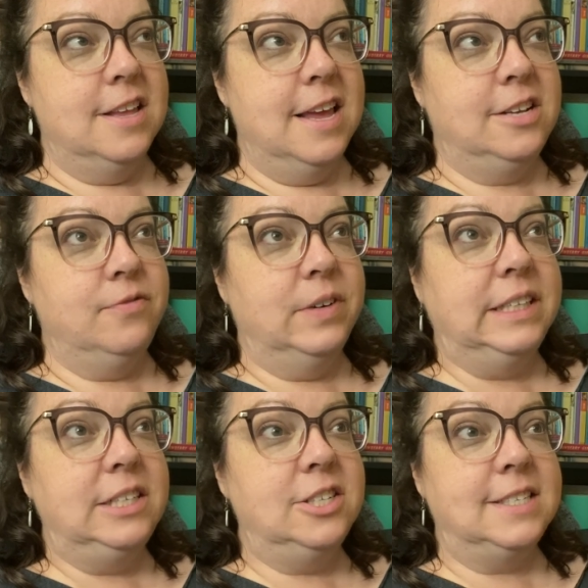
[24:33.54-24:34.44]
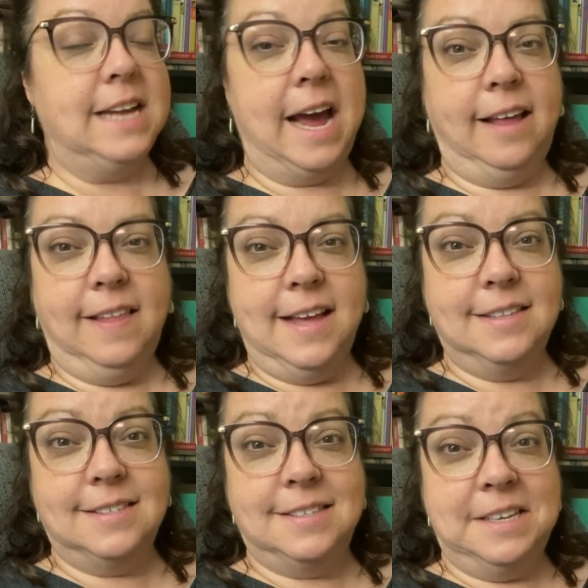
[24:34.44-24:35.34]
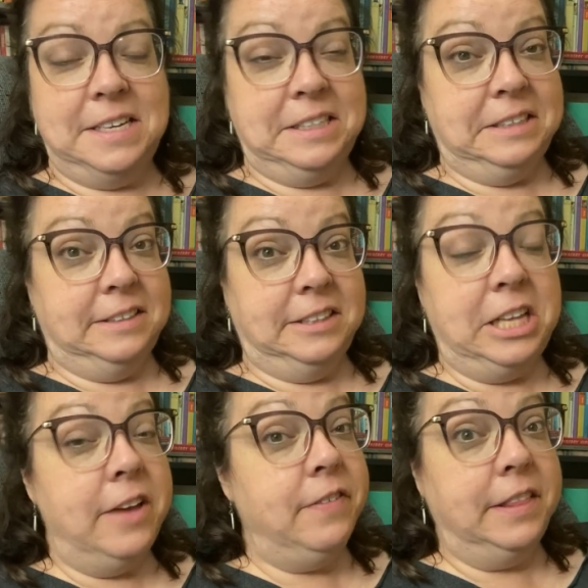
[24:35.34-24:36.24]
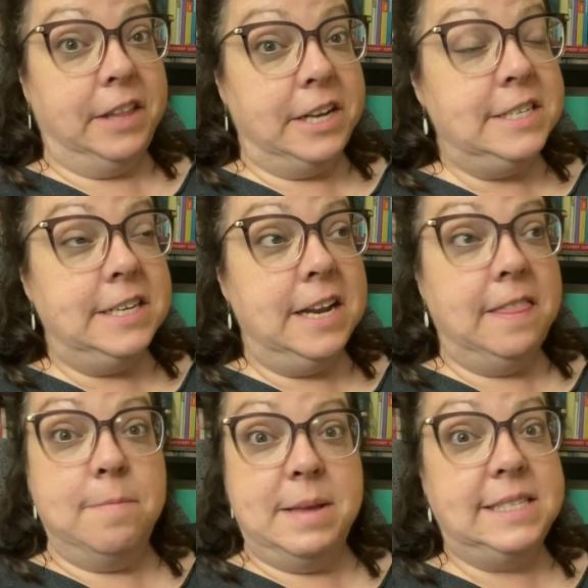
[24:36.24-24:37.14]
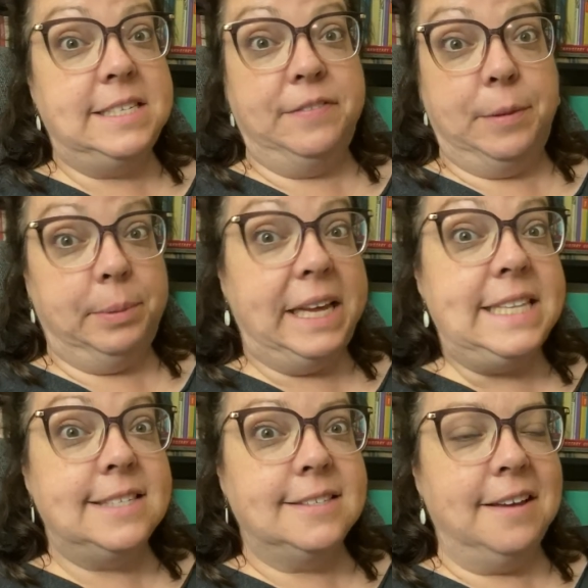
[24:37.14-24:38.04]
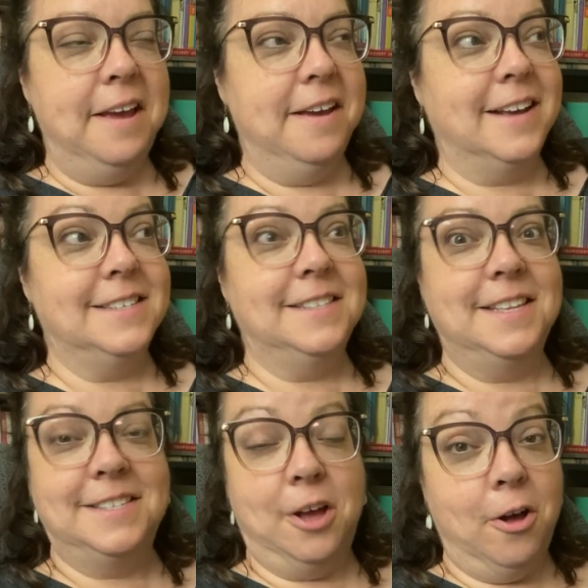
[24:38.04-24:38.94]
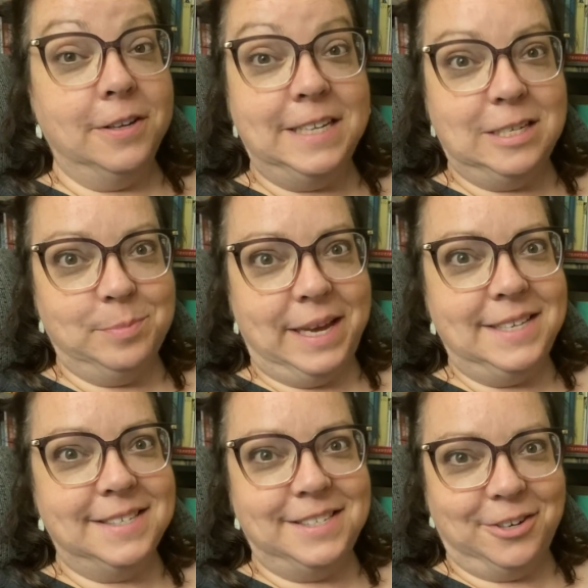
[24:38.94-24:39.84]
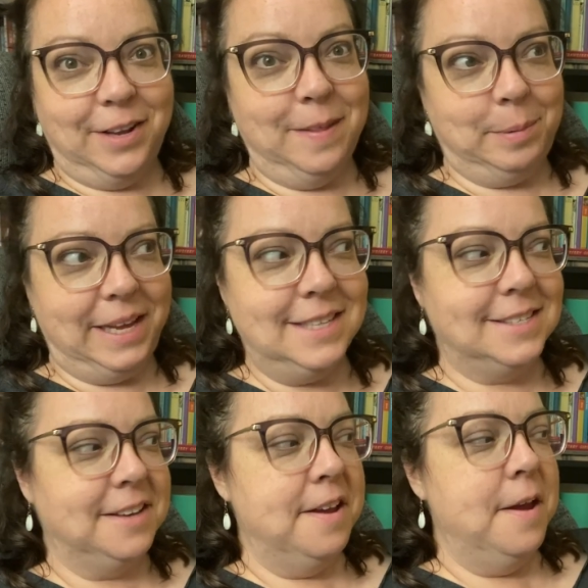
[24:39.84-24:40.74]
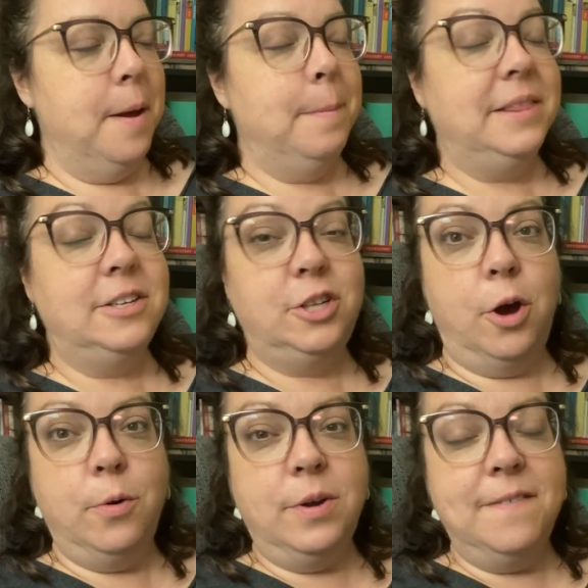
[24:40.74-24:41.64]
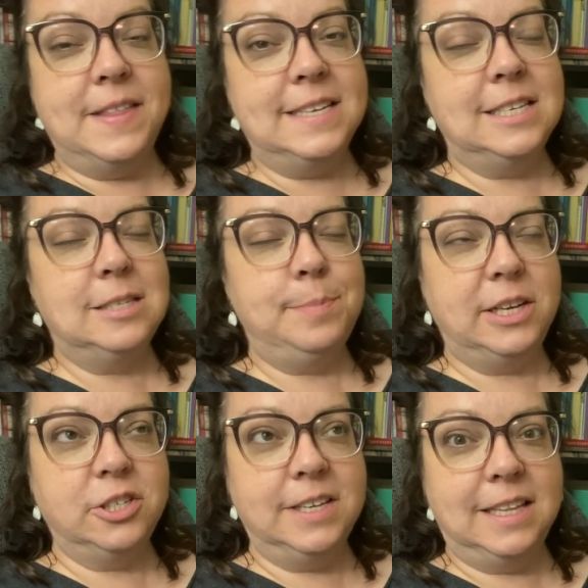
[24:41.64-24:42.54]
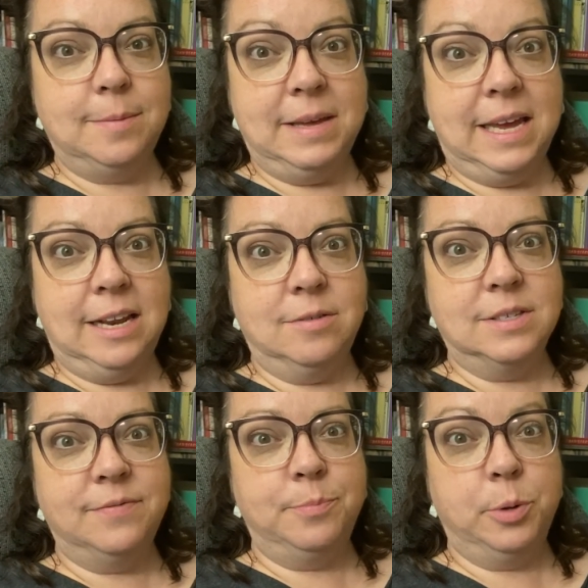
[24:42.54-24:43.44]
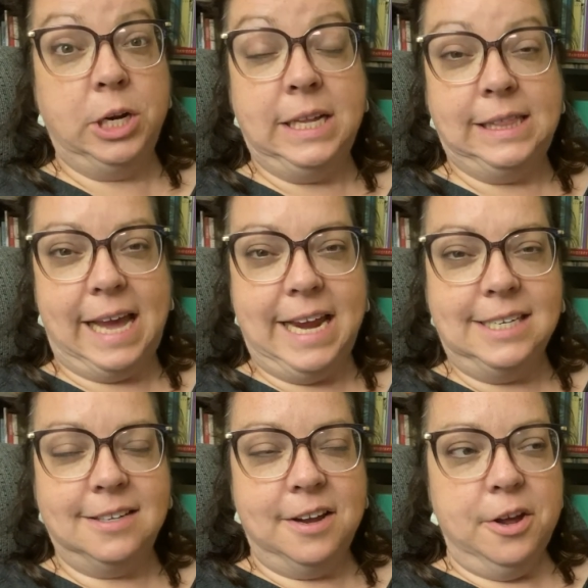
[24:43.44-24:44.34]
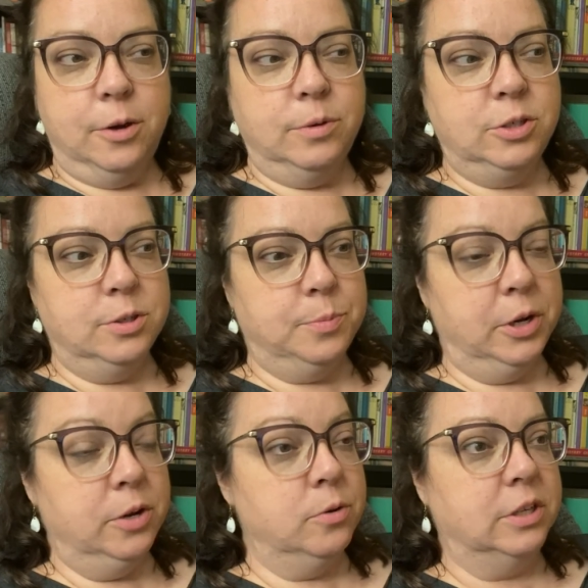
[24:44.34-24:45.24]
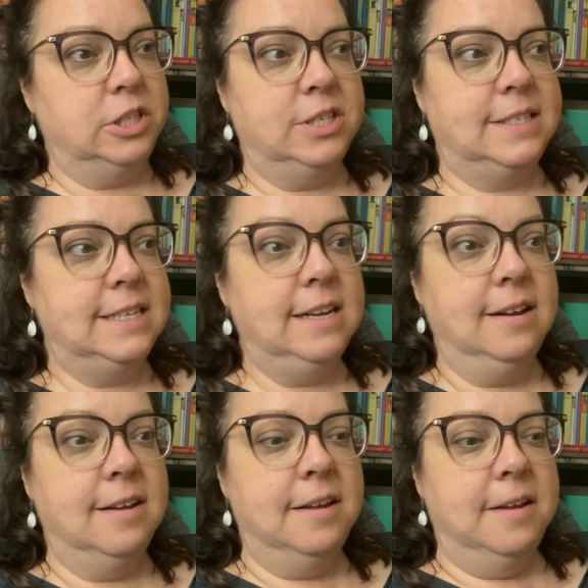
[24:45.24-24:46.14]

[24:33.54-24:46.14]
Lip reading: it really just highlights life in London in the midst of the Blitz, because this all takes place during the Blitz. But the tone of this, especially at the beginning, was pretty light, which was pretty cool. And just seeing